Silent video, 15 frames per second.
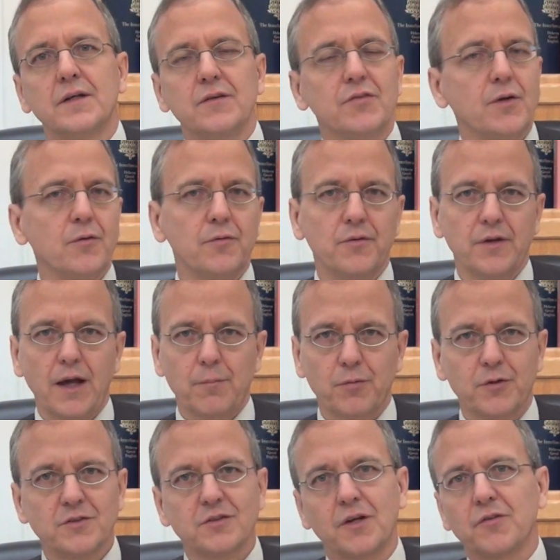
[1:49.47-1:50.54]
even though the
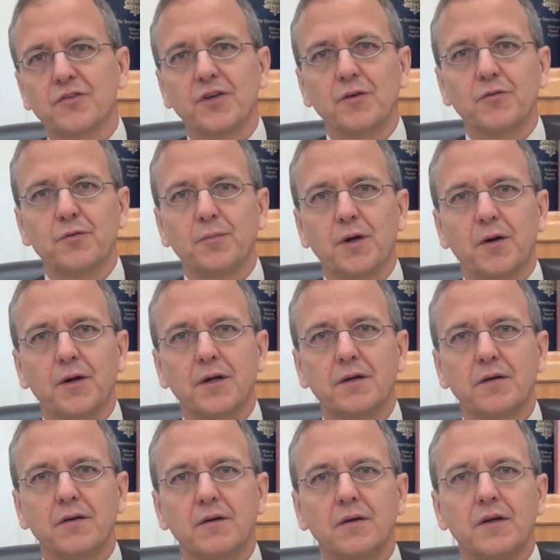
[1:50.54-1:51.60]
apparition never said it was
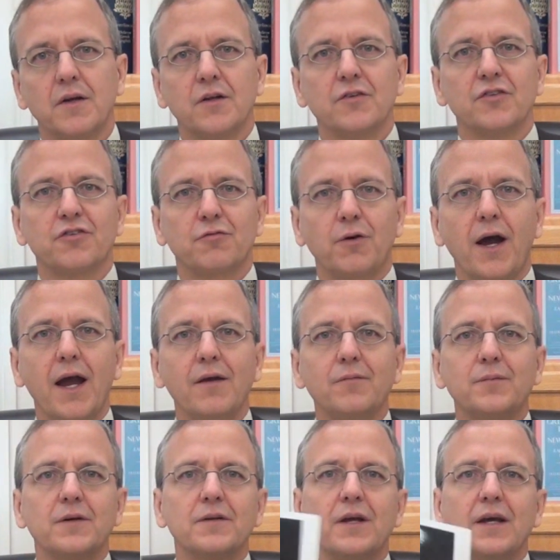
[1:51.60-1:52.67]
Mary,
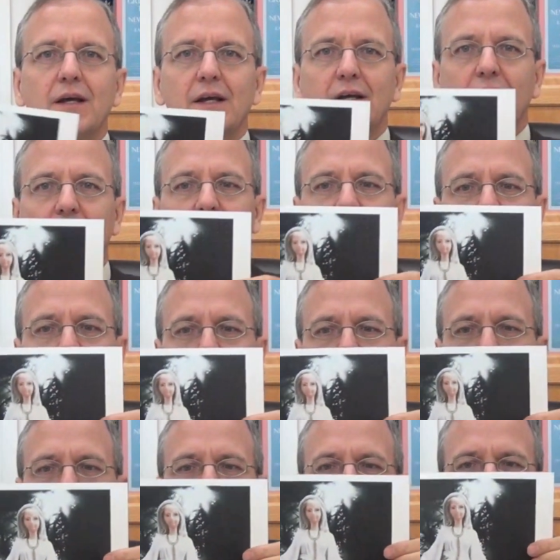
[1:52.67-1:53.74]
described it as
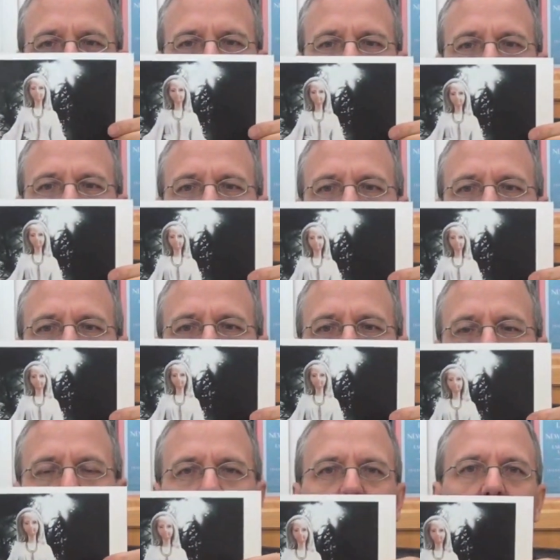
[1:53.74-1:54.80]
looking like this.
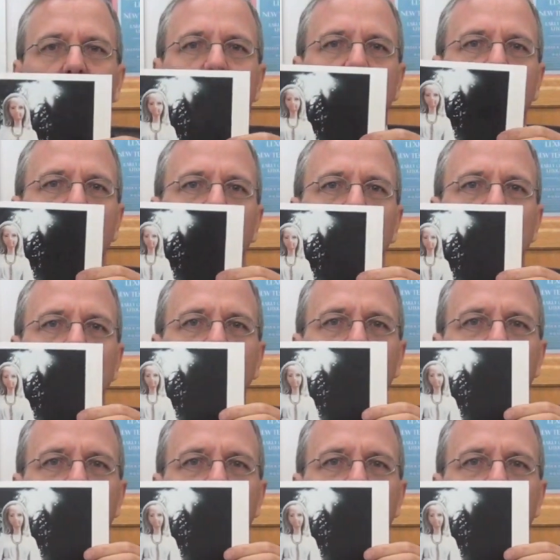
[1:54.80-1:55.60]
Now, in